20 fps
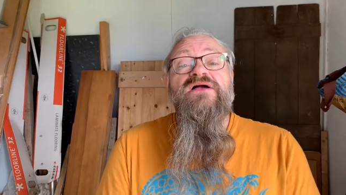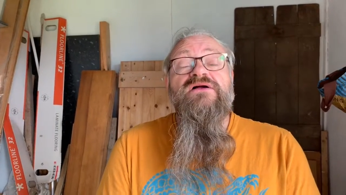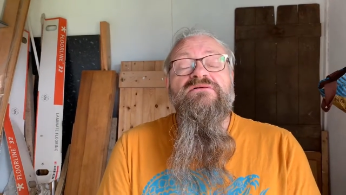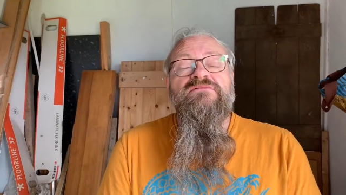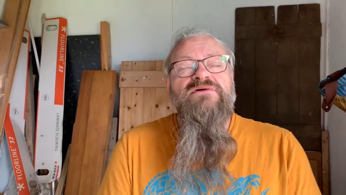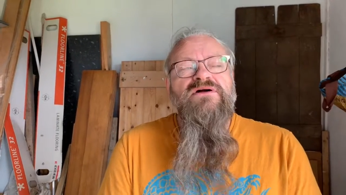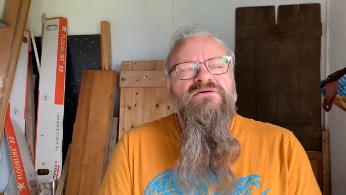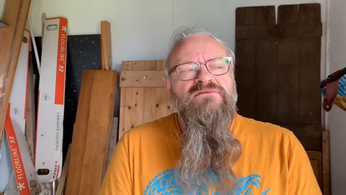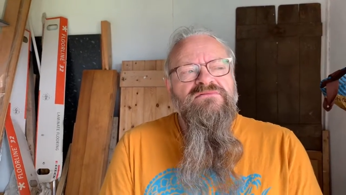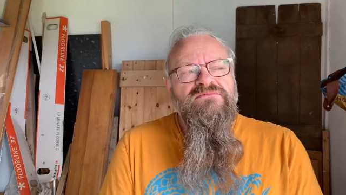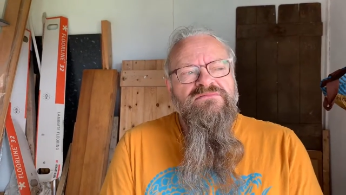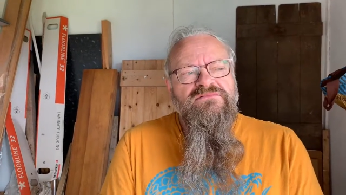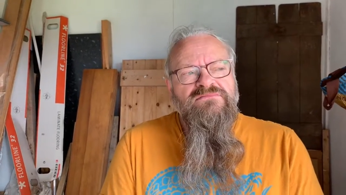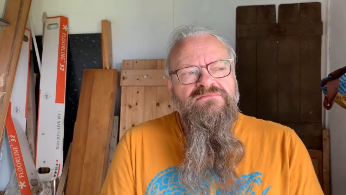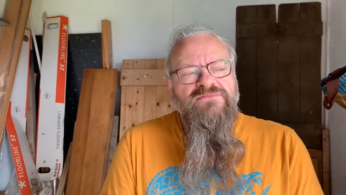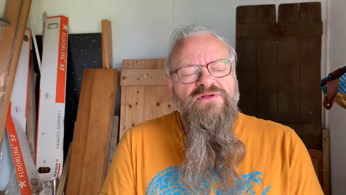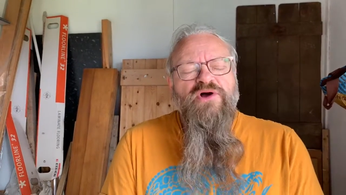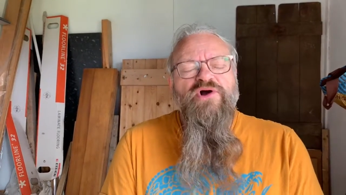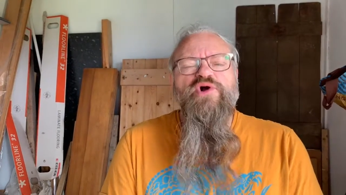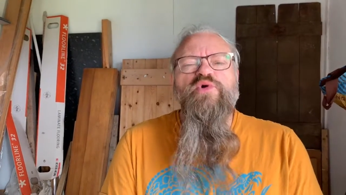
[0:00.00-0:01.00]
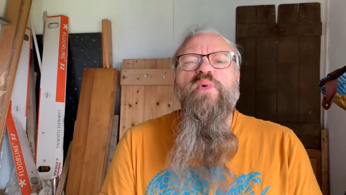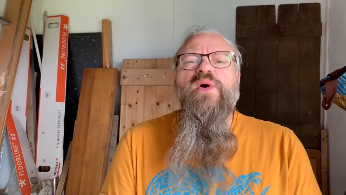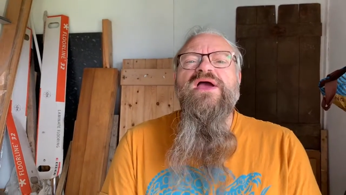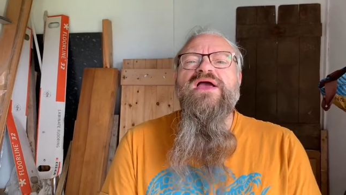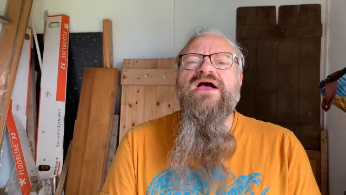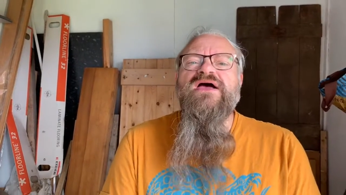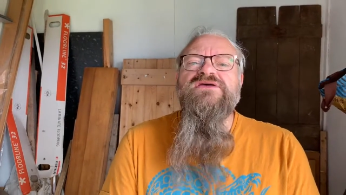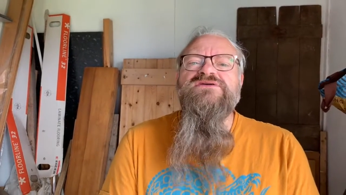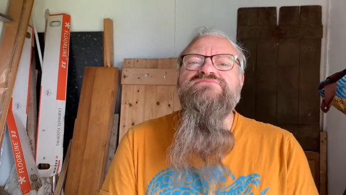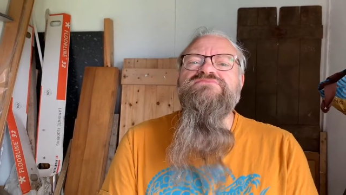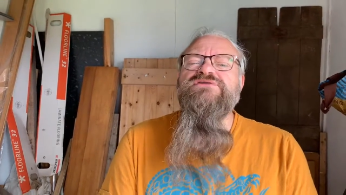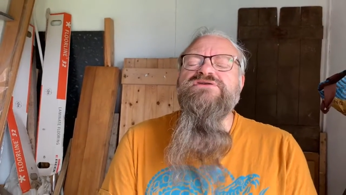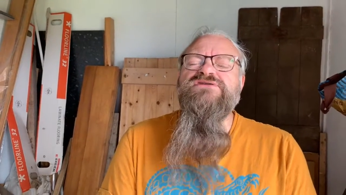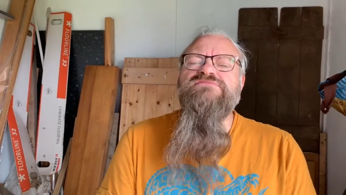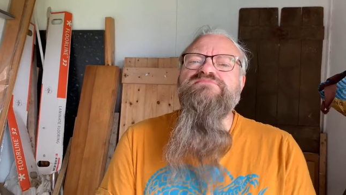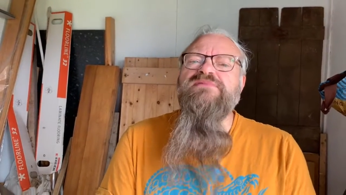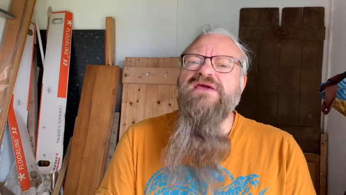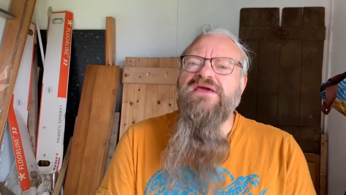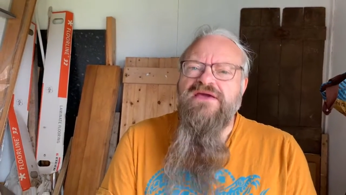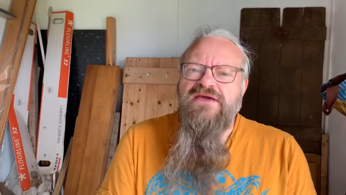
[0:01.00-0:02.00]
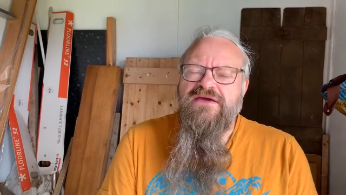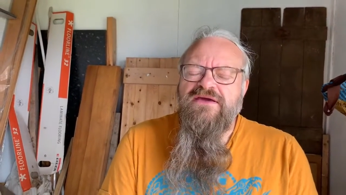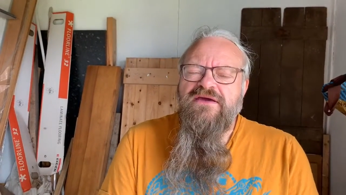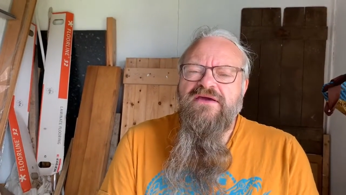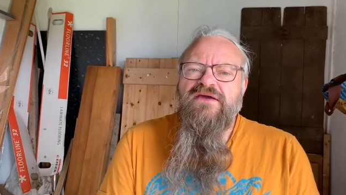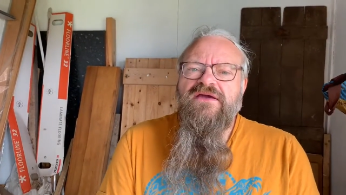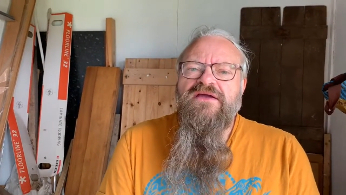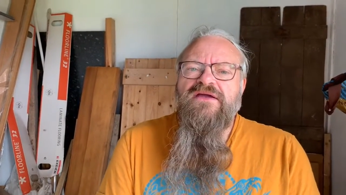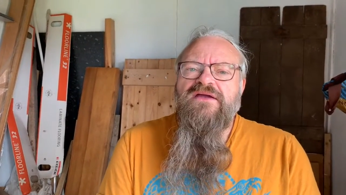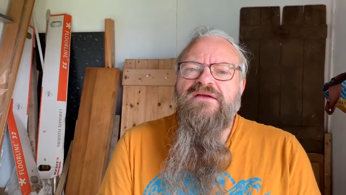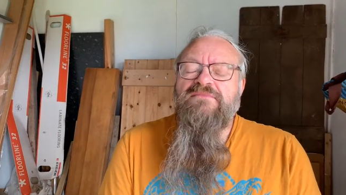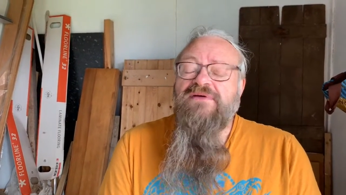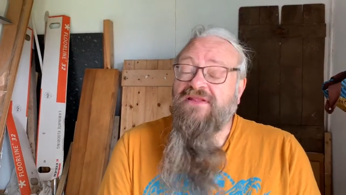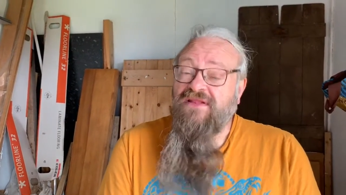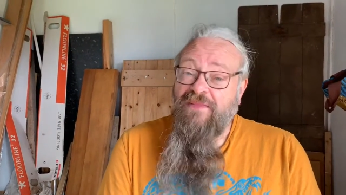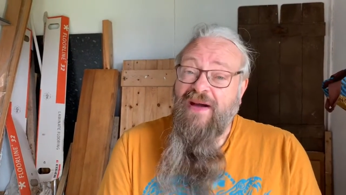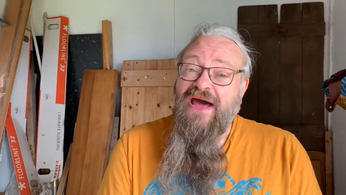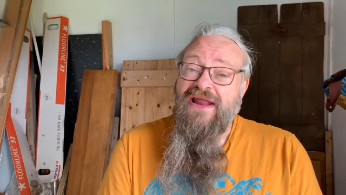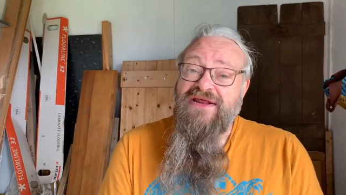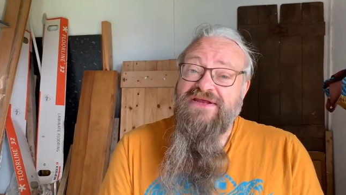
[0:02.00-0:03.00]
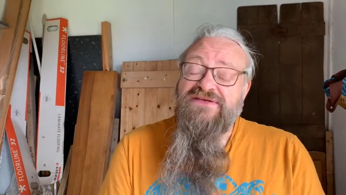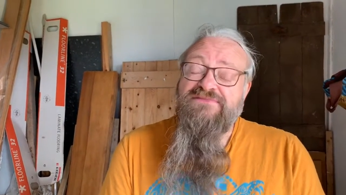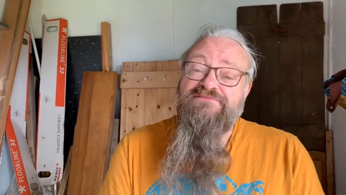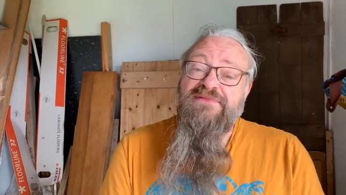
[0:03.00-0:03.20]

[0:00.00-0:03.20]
Well, not quite as we speak, but the man has